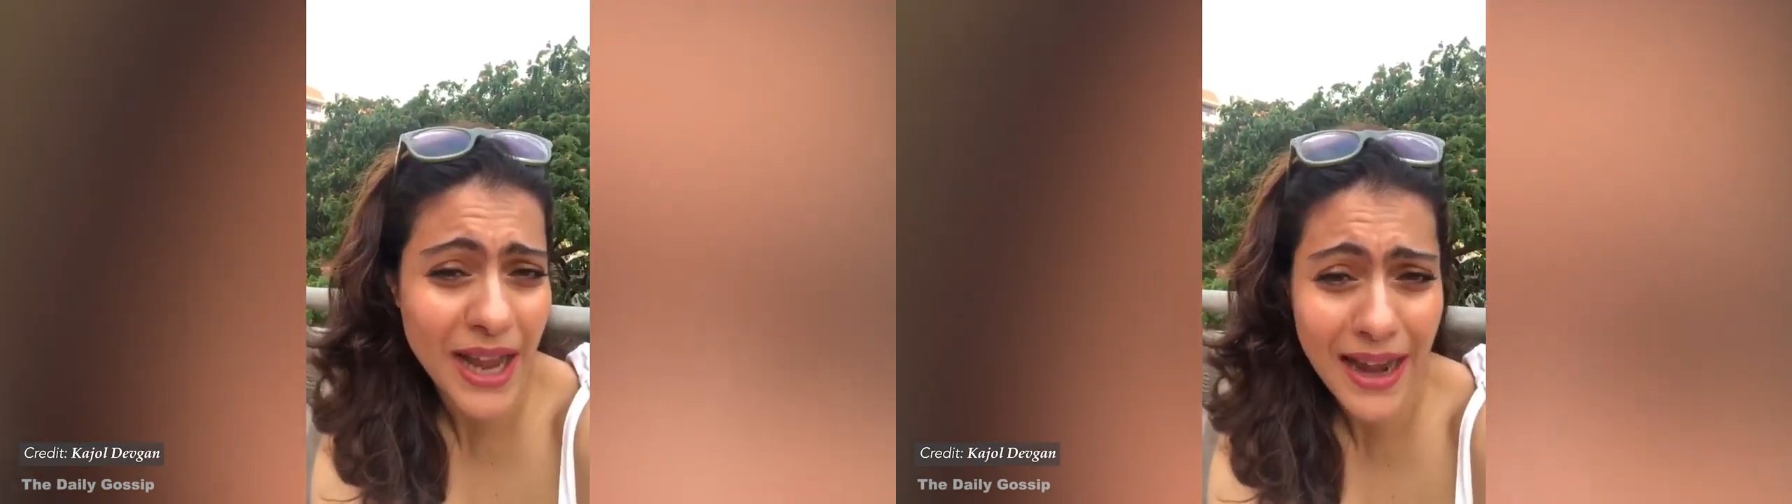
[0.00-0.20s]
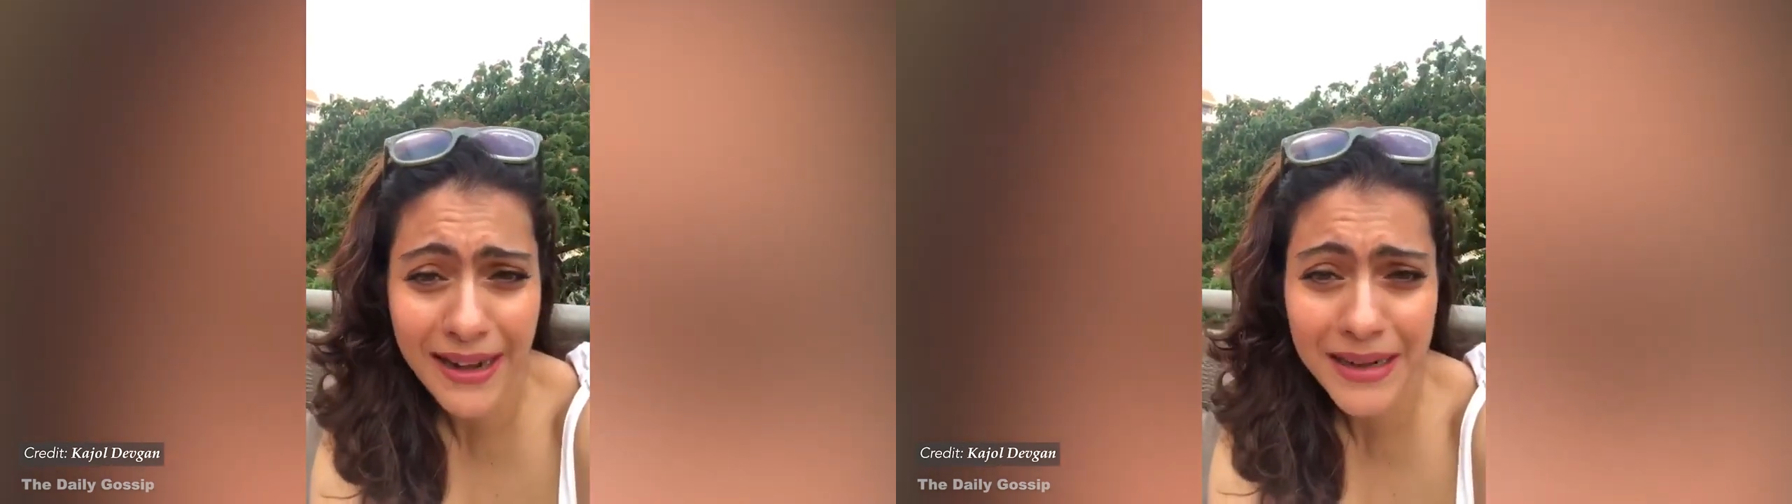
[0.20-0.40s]

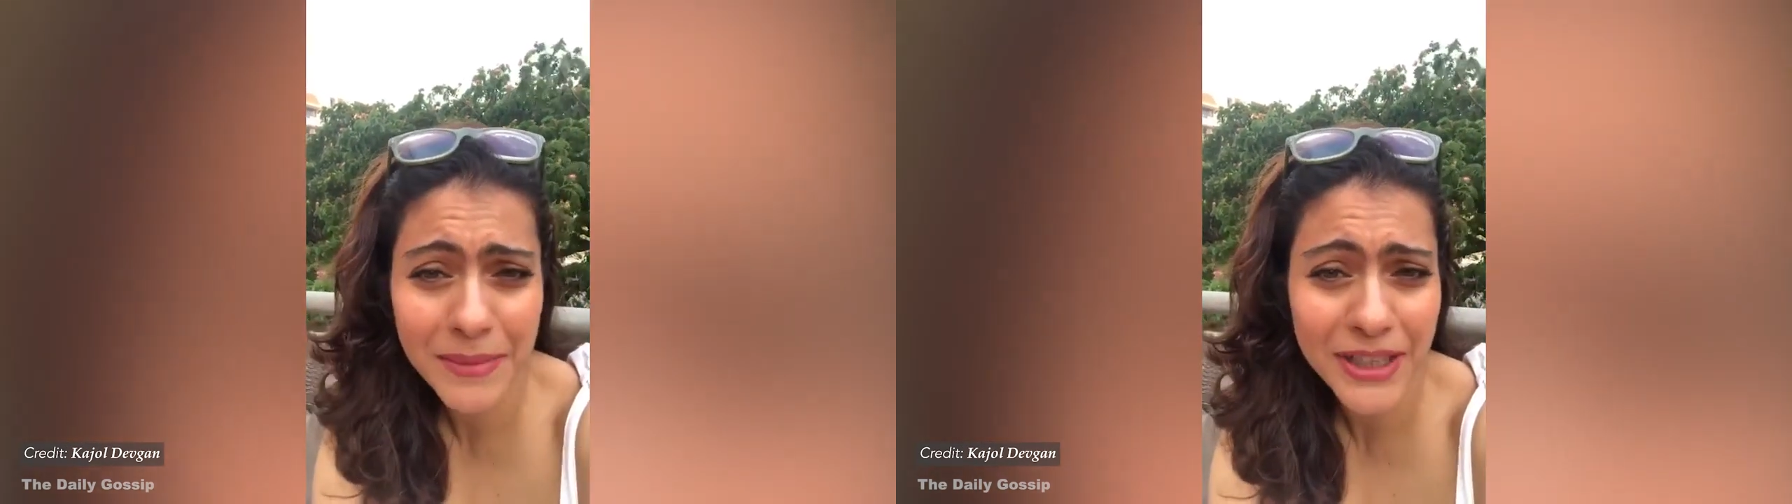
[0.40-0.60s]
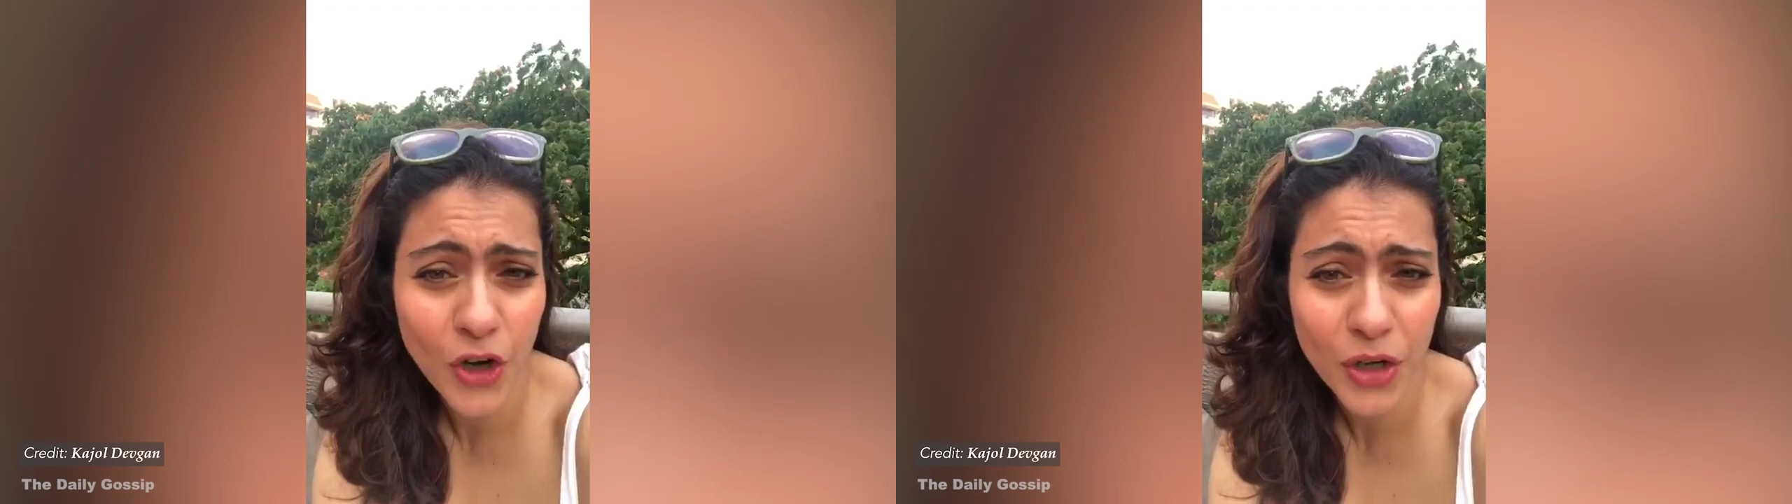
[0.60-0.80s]
add
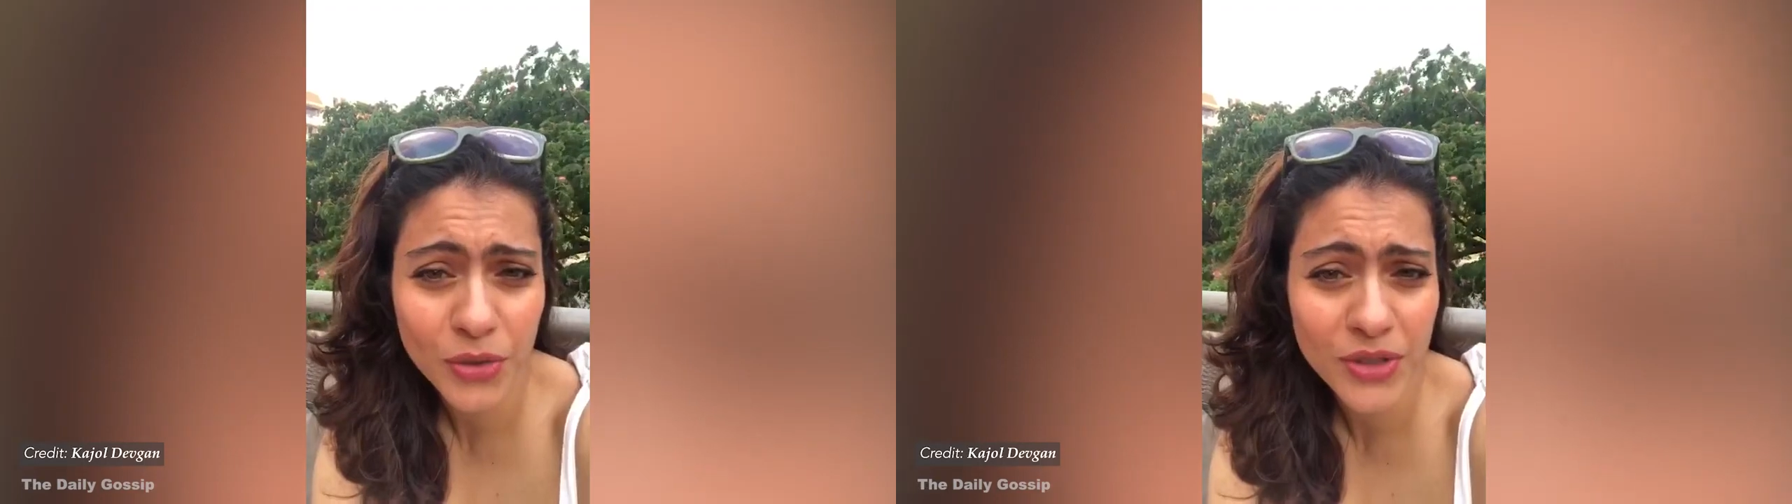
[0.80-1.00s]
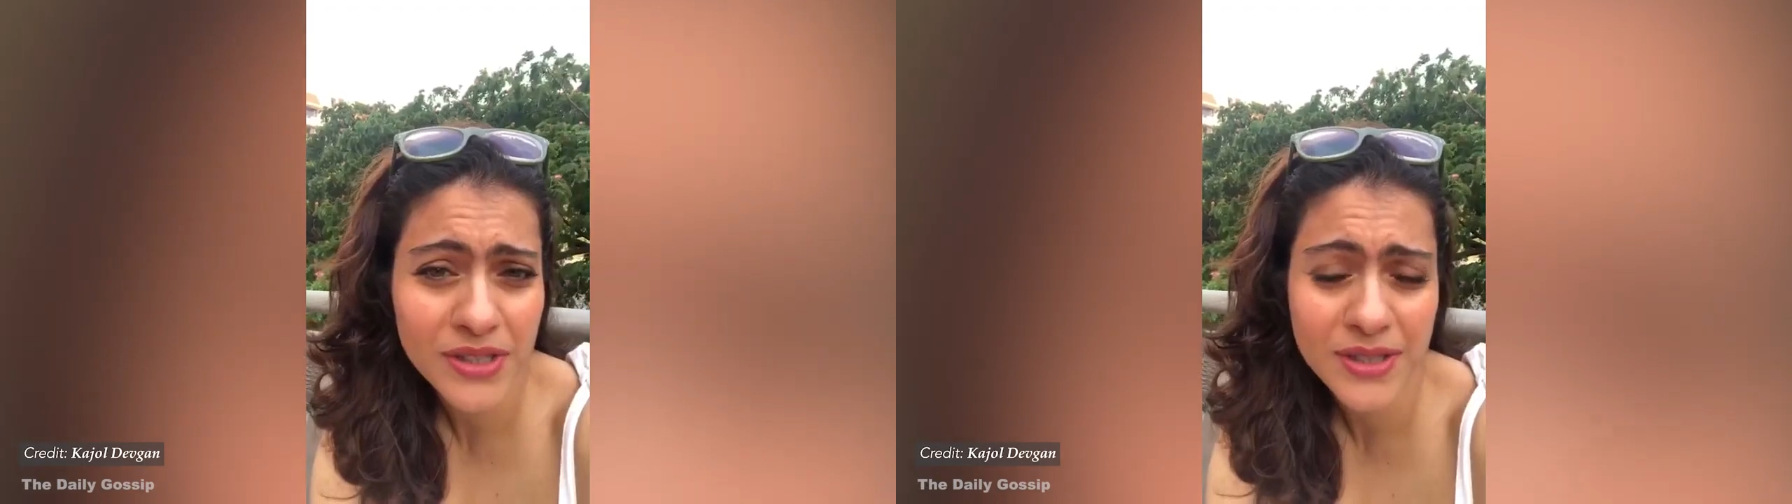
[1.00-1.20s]
anybody
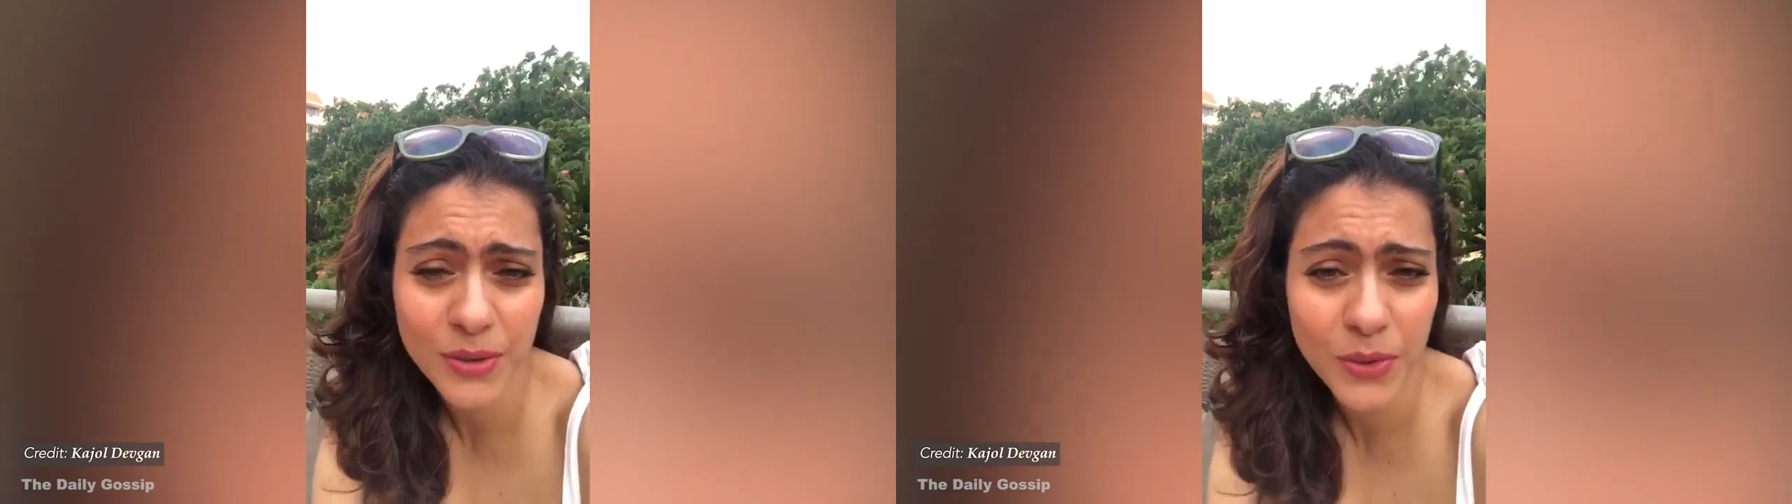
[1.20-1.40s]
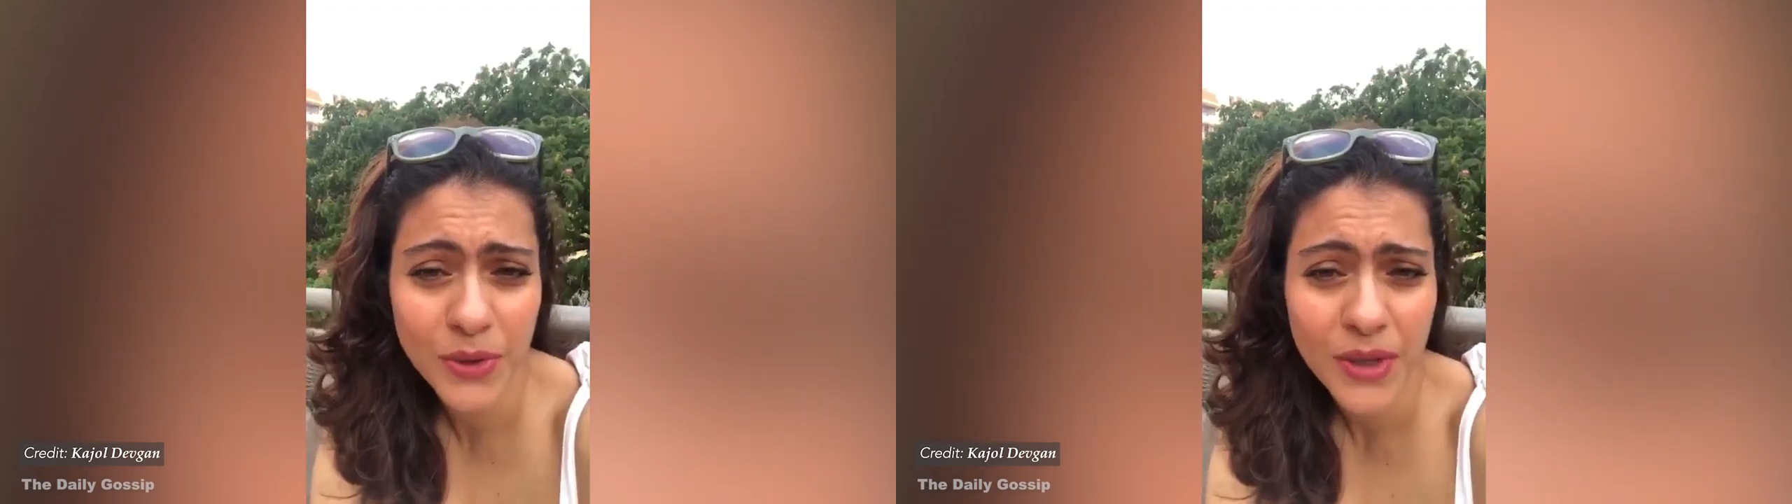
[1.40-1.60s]
onto this
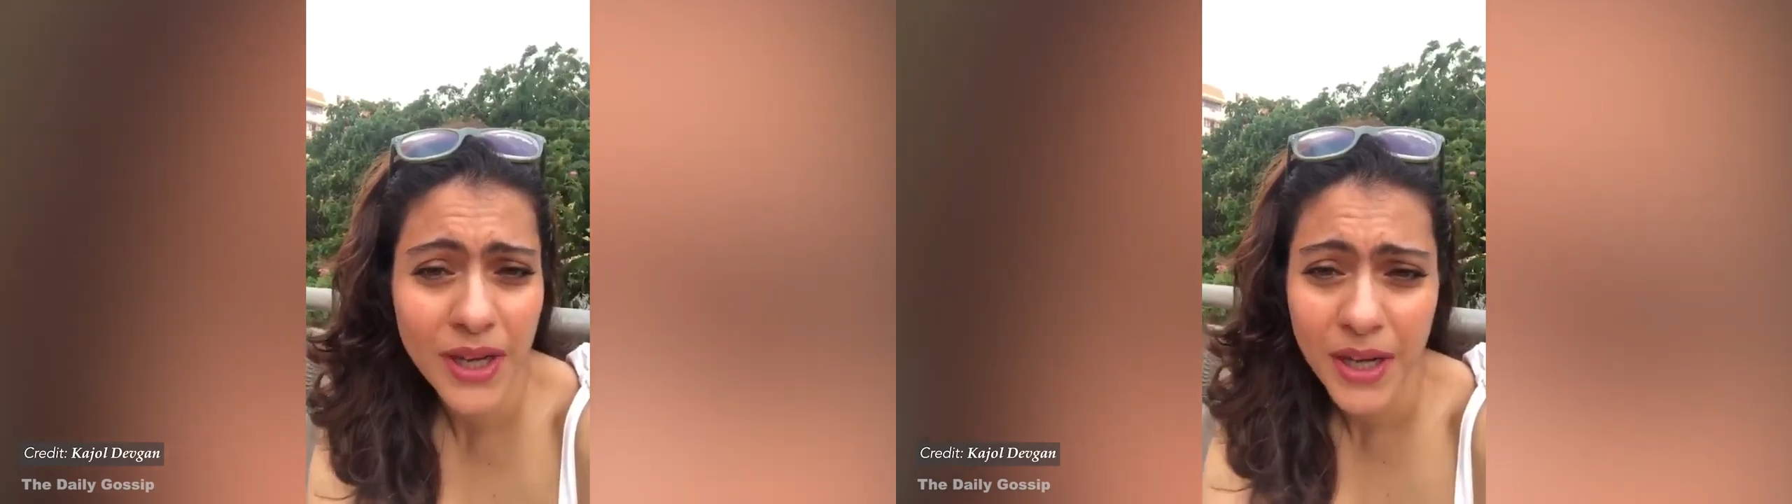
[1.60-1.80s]
so